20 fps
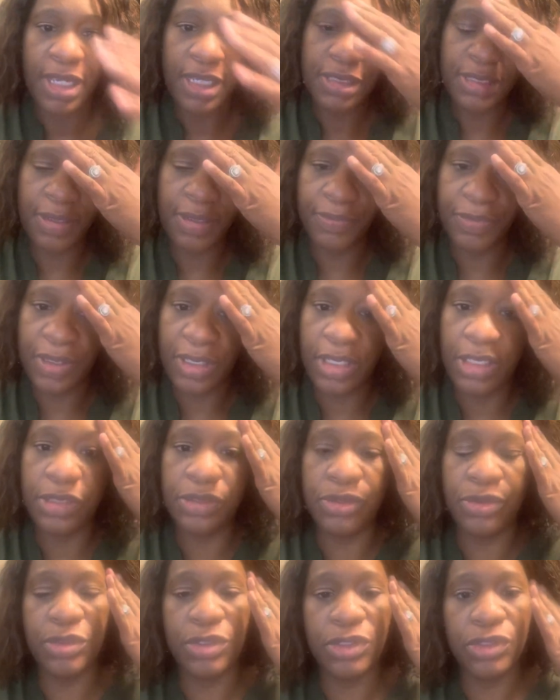Some
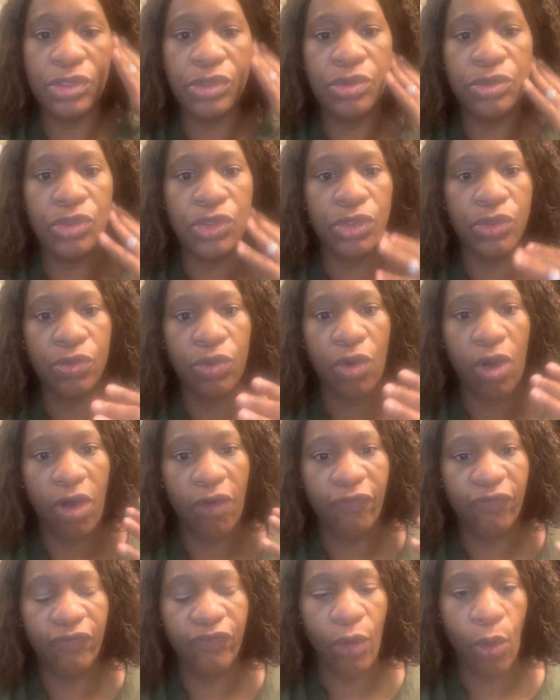things you can do to
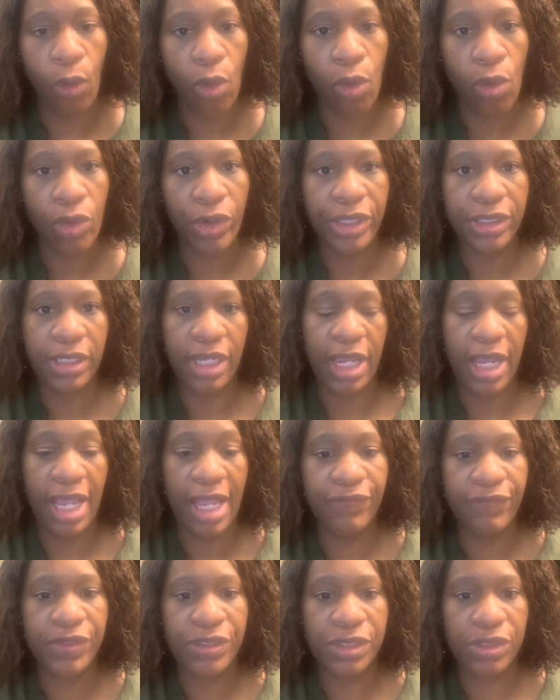avoid
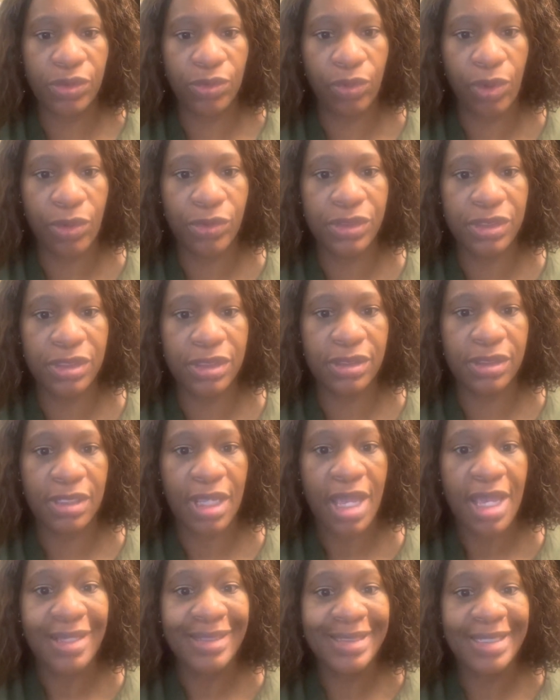having cirrhosis,
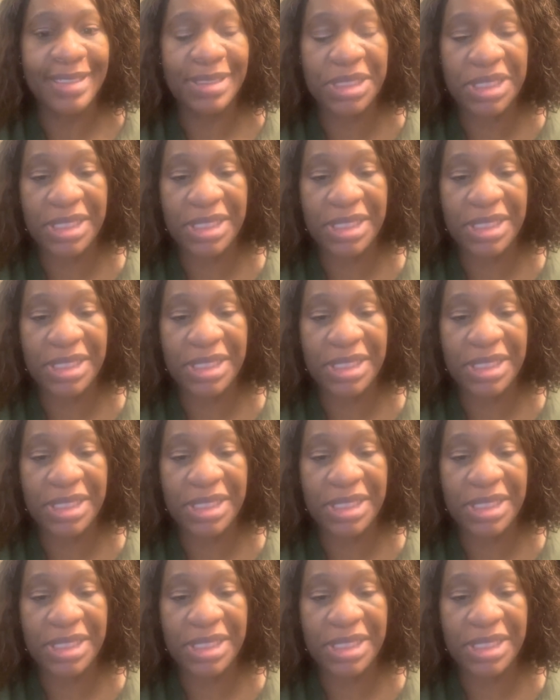such